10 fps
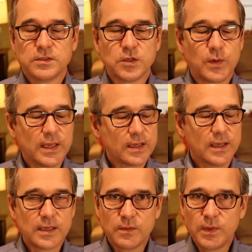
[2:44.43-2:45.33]
So
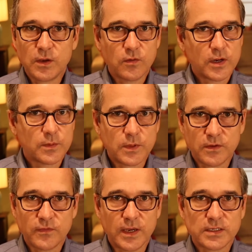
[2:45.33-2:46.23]
it can be incredibly
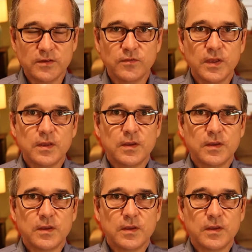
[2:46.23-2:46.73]
effective.